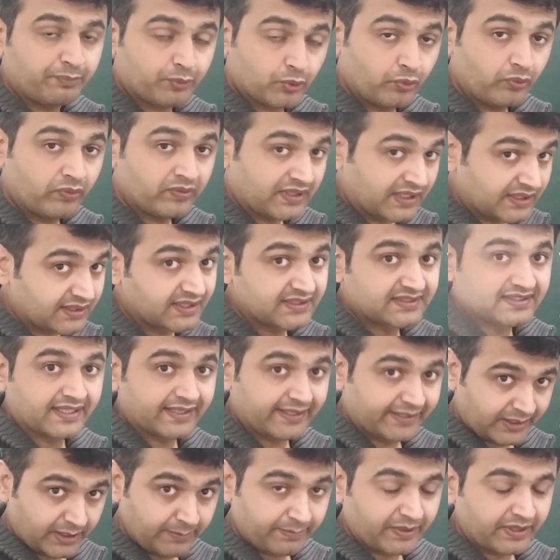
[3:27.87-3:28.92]
proving that these are
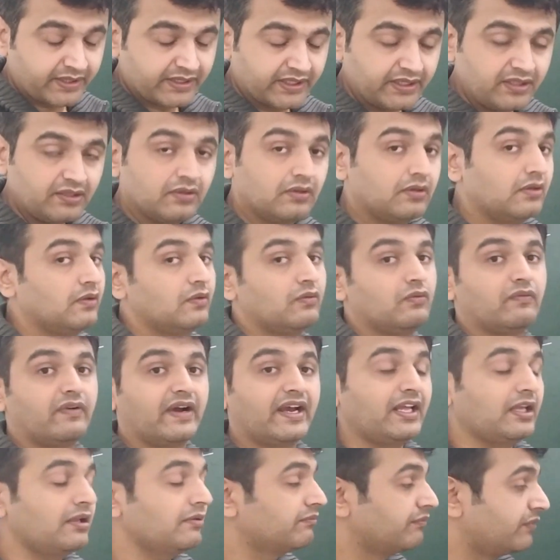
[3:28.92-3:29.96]
independent.
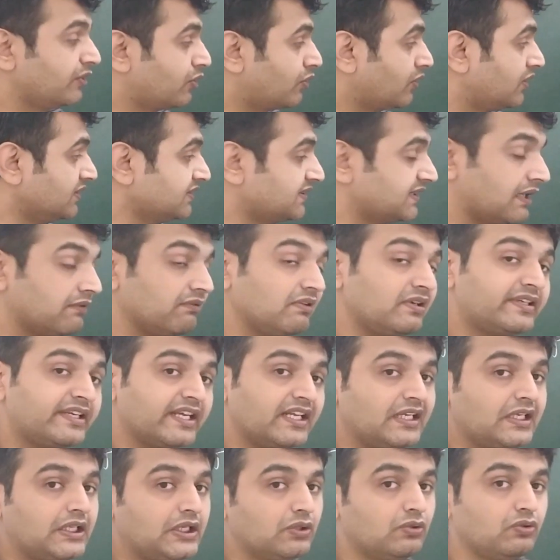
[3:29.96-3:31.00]
Why? Because I will
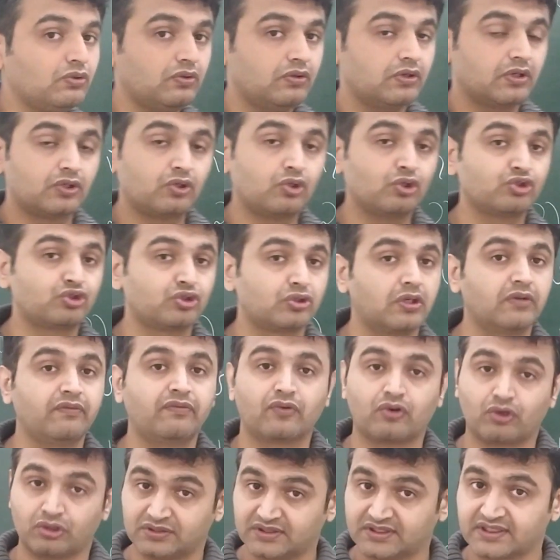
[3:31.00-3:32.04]
tell you a notion of
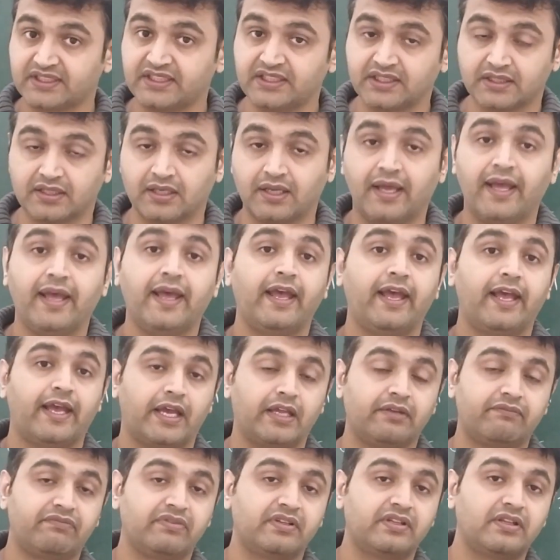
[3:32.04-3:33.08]
Wronskian.
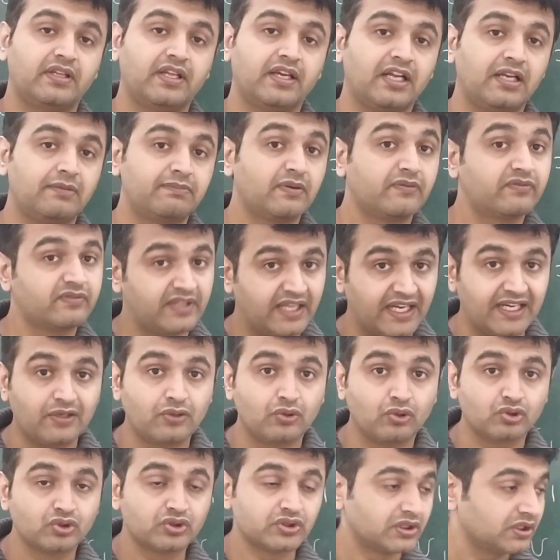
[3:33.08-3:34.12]
And with the help of that
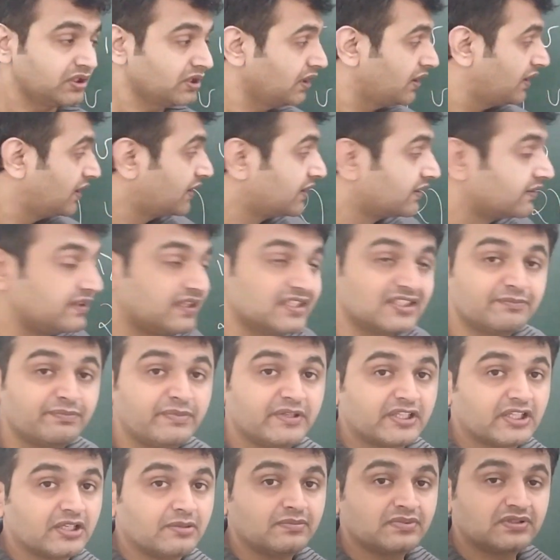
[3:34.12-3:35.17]
notion, this
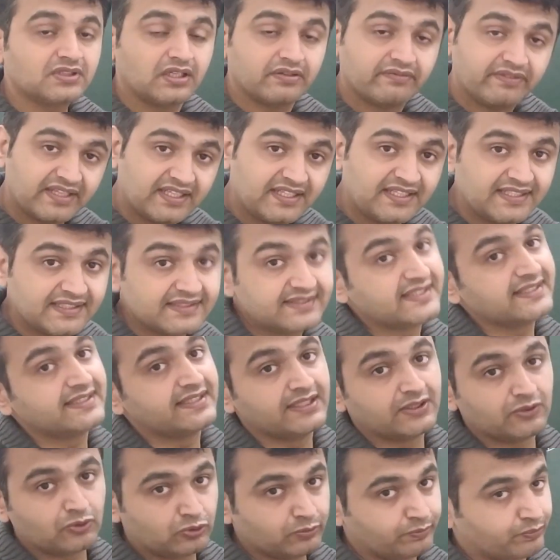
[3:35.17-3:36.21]
becomes a very easy
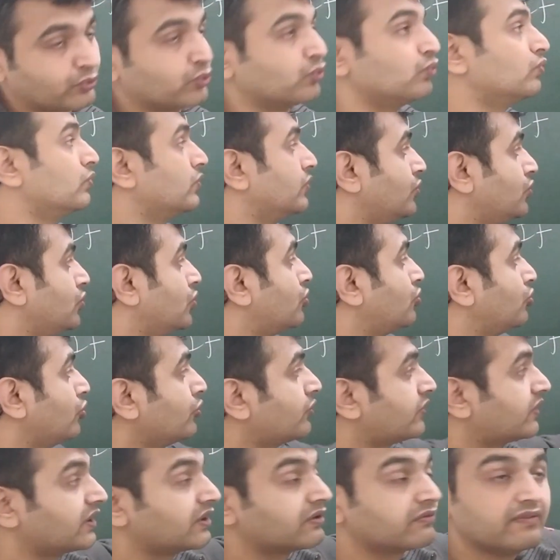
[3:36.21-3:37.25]
thing to prove. You're
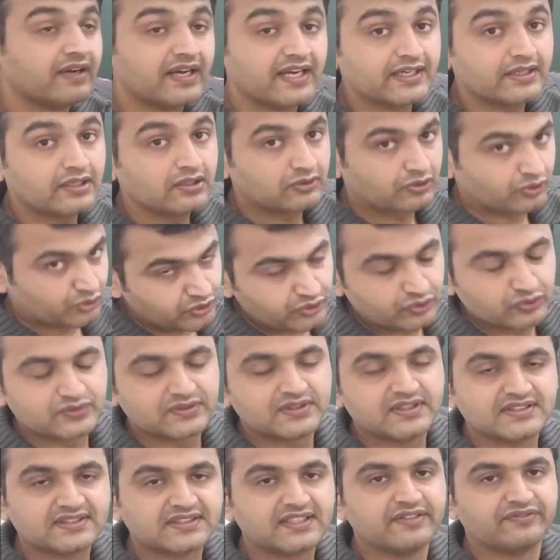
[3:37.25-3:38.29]
not required to use
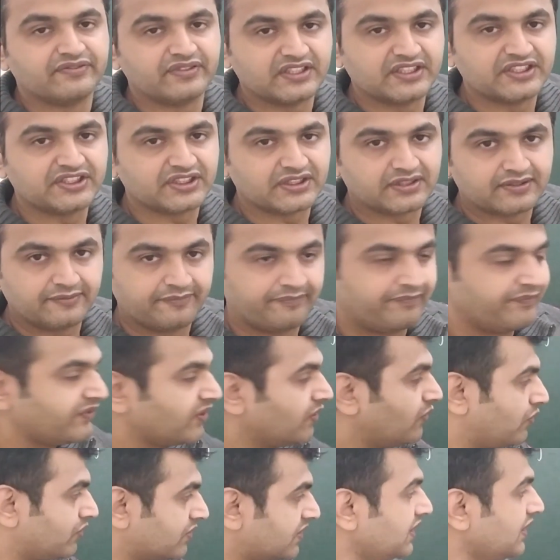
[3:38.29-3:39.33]
this definition.
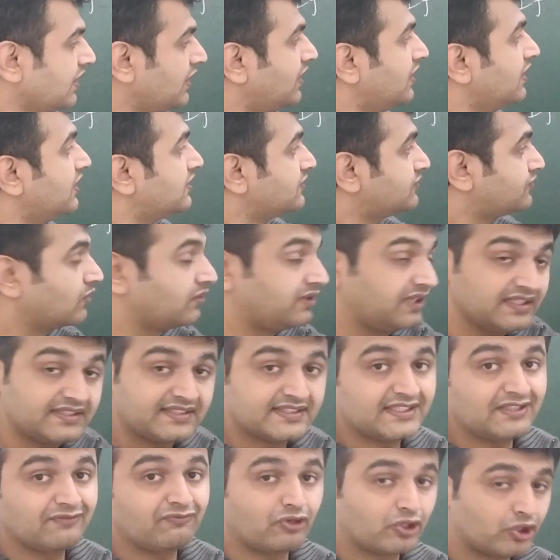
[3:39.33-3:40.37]
Okay, so let's
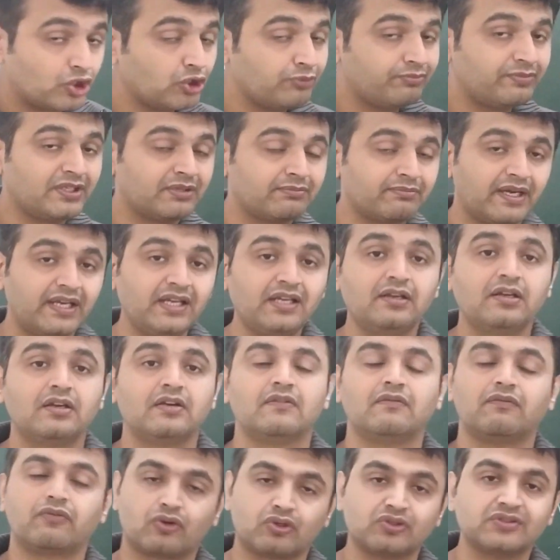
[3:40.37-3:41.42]
see what do you mean by
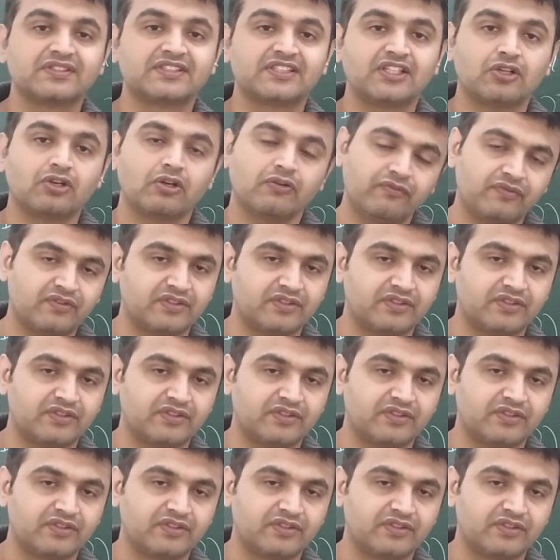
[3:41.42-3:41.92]
Wronskian of